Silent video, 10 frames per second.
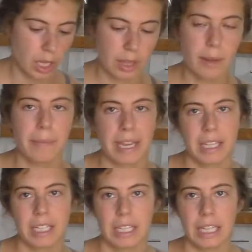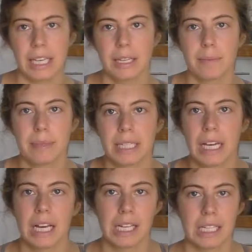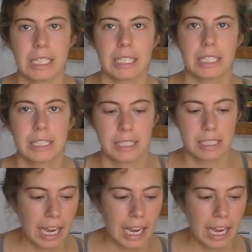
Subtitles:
the mandolin because